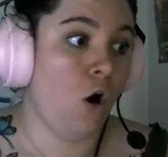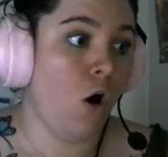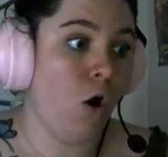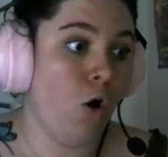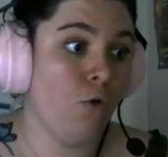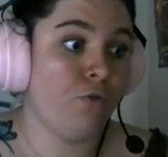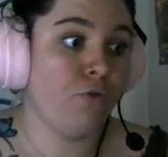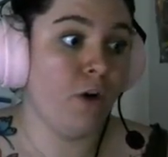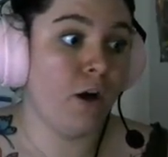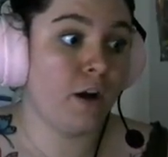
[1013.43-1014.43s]
Oh
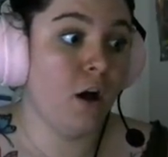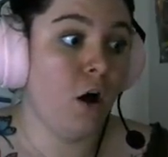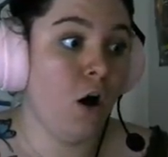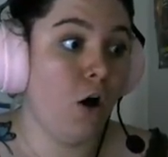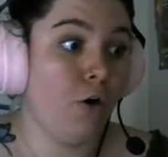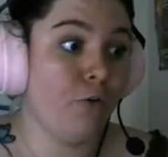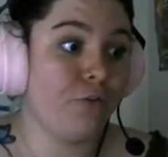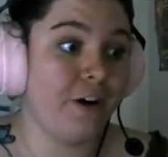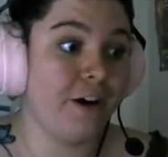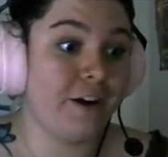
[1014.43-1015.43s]
fuck! Oh
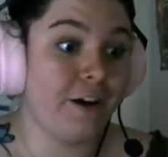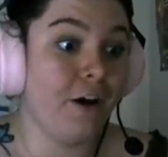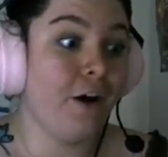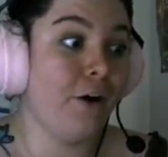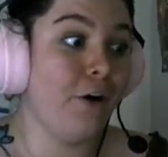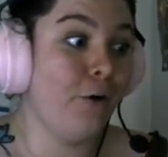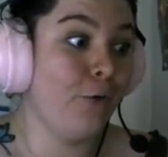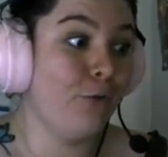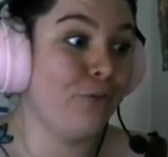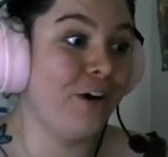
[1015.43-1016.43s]
fuck!
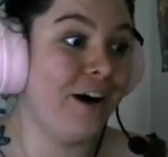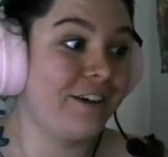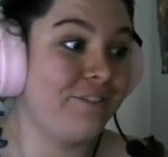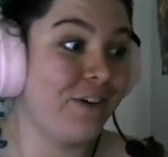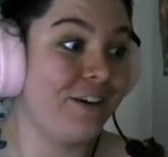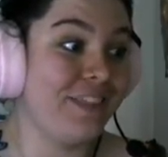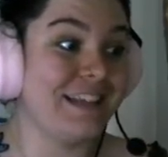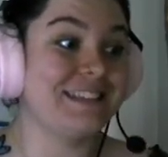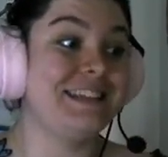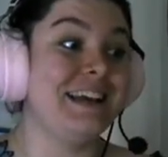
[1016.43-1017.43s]
Oh fuck, bro!
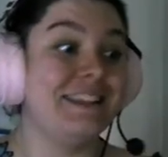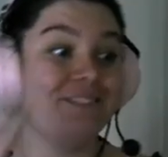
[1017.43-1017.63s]
That scared the